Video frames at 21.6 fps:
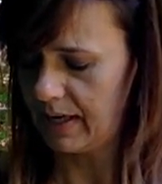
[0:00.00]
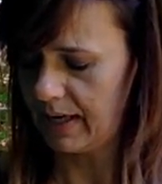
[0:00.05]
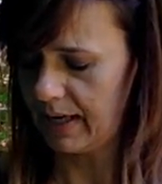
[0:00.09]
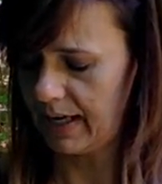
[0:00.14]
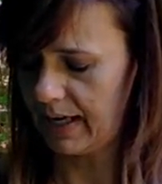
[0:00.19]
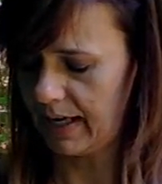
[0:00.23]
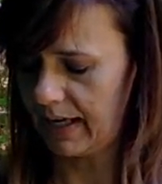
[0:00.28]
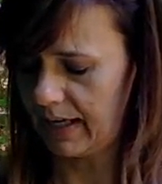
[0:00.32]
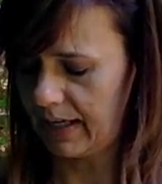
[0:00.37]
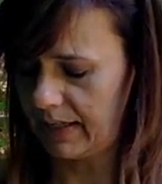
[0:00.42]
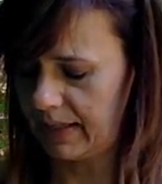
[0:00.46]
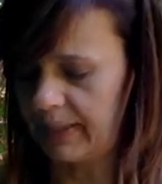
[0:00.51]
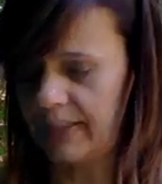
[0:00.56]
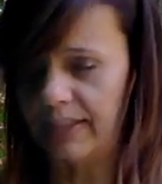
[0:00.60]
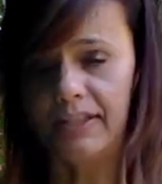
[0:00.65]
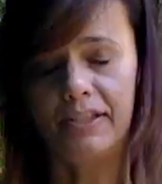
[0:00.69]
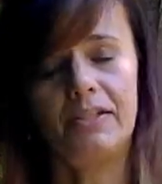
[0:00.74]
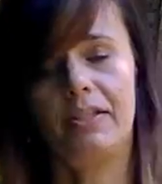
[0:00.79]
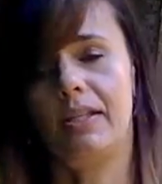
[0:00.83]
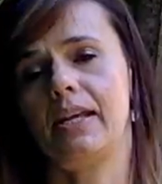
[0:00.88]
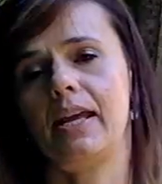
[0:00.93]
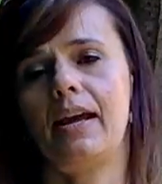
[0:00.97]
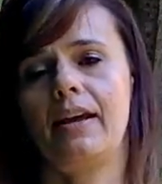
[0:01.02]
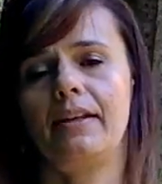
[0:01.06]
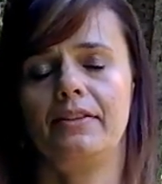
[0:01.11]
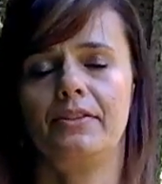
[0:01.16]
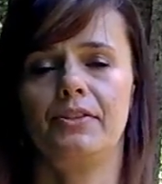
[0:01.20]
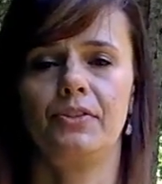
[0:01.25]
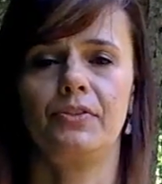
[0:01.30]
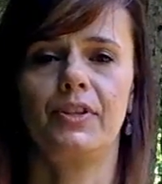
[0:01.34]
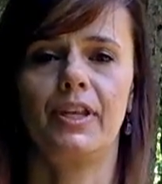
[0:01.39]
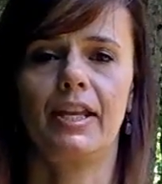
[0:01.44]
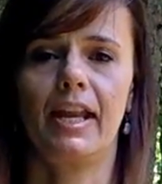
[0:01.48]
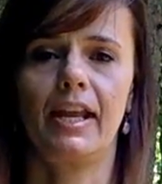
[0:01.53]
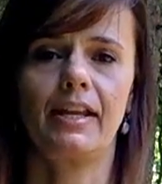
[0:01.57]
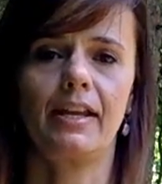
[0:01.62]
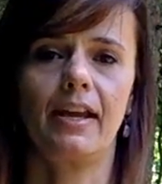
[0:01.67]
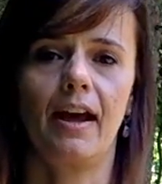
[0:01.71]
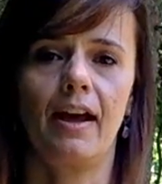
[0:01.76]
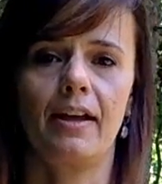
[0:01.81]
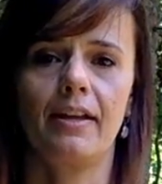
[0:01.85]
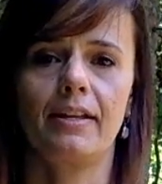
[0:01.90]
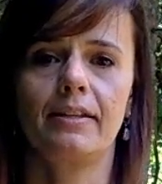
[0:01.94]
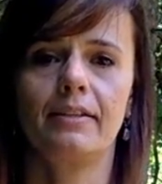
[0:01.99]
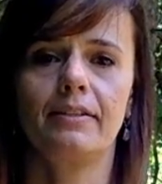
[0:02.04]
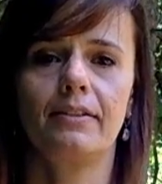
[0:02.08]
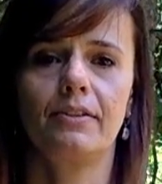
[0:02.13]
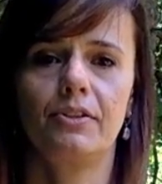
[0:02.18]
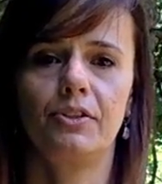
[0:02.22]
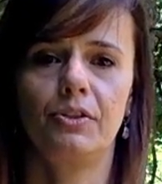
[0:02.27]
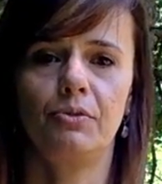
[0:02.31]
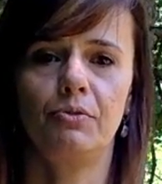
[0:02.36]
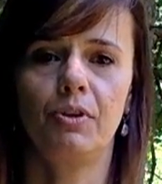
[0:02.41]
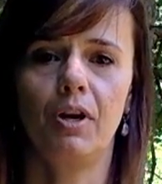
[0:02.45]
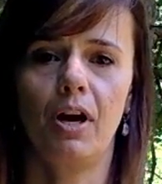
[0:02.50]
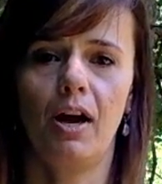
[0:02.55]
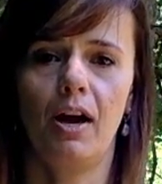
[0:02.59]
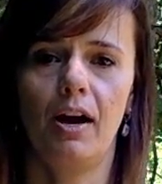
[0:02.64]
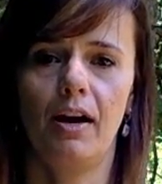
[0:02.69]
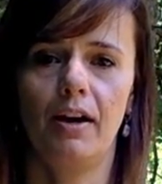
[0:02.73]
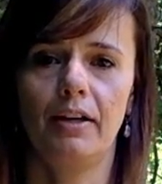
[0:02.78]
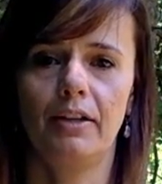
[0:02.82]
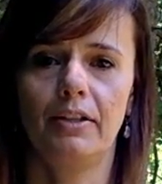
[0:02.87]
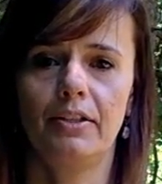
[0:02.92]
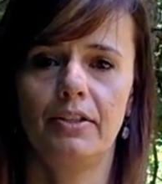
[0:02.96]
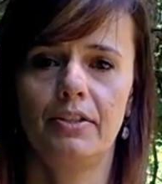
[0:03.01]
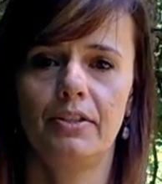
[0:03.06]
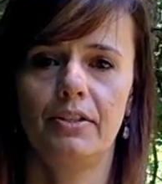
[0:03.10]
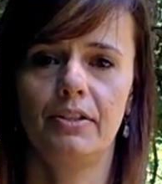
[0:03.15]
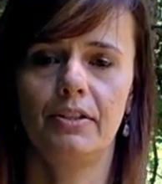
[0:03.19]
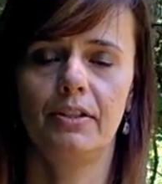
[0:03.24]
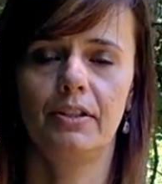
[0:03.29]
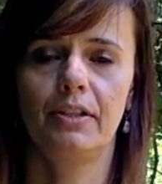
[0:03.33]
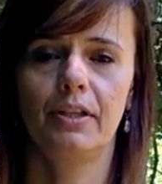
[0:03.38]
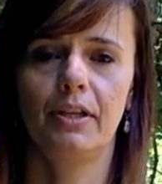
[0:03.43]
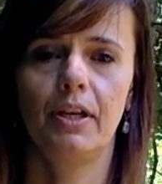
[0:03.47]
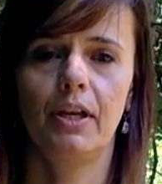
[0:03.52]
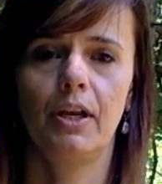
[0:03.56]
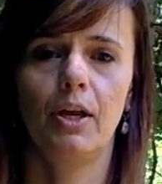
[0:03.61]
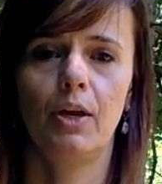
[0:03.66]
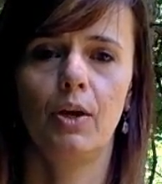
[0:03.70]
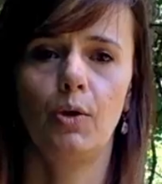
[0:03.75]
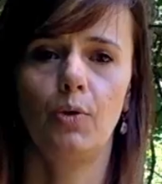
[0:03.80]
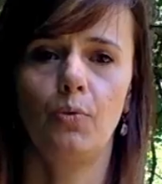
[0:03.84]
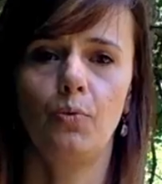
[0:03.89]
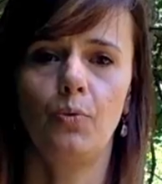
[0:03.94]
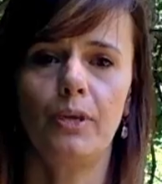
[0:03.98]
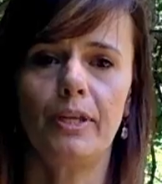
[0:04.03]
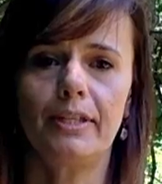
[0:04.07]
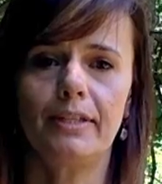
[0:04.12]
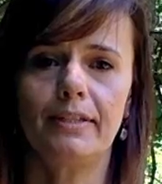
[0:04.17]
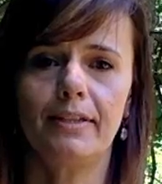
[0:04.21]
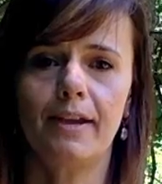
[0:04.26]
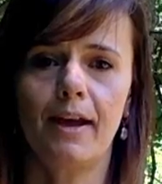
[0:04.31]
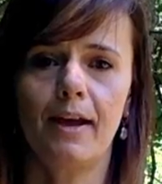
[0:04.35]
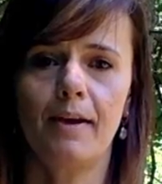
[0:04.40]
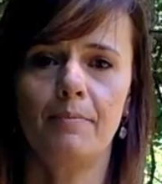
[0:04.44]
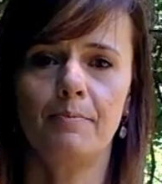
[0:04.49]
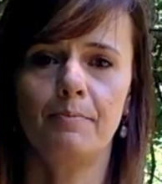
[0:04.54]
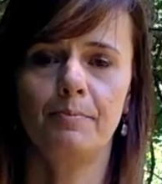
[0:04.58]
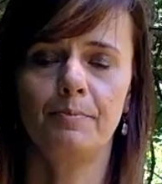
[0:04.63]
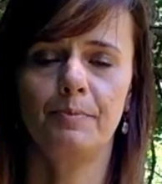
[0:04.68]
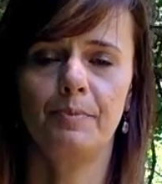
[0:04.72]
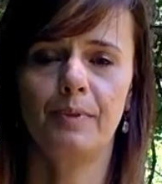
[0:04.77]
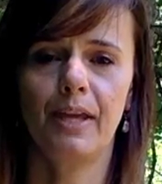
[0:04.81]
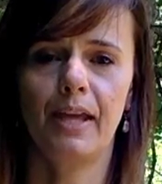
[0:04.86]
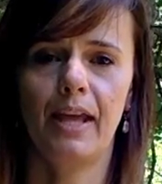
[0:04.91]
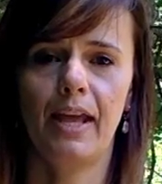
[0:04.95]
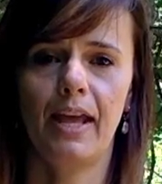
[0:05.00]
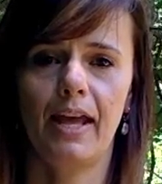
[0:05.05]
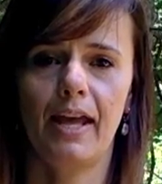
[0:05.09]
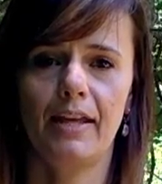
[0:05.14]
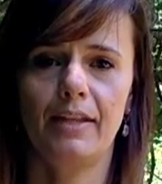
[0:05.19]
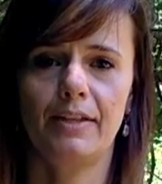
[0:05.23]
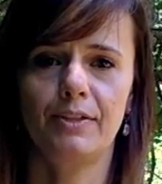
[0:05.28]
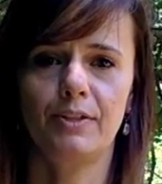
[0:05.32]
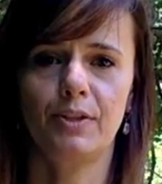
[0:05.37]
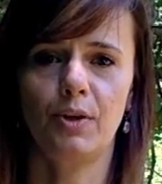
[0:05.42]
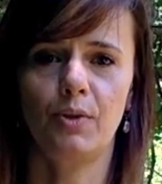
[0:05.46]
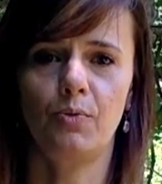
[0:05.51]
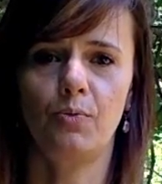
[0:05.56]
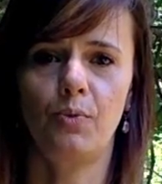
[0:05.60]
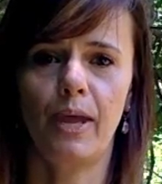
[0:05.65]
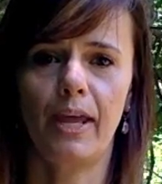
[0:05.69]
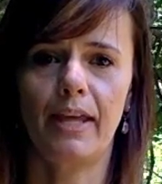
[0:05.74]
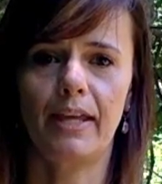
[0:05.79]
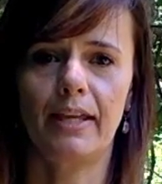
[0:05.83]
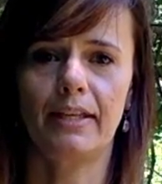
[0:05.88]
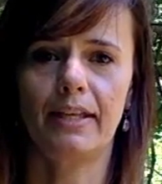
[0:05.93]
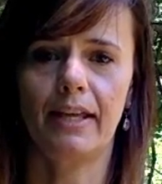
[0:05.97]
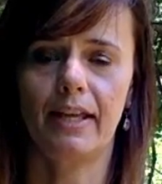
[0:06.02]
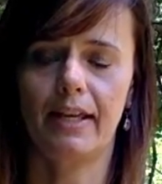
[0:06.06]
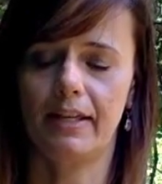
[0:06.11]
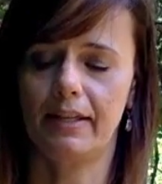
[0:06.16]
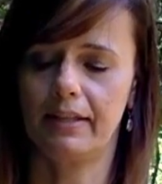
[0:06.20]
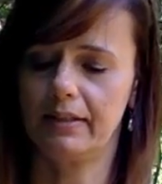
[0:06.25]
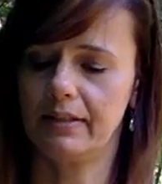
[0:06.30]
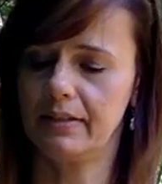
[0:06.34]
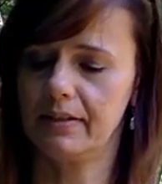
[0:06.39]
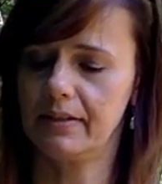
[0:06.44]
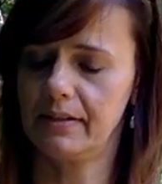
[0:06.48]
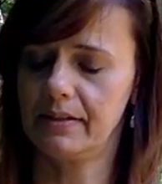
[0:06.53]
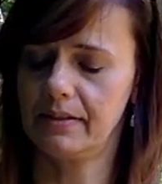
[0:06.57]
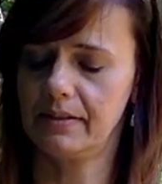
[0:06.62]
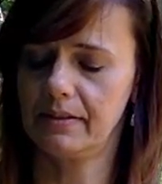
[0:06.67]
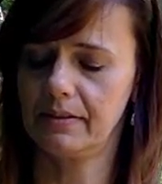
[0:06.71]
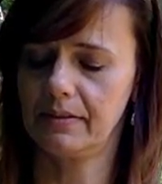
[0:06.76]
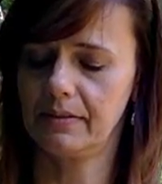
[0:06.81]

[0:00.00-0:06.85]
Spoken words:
And this is the answer that I got. 2 cards, wisdom and awakenings.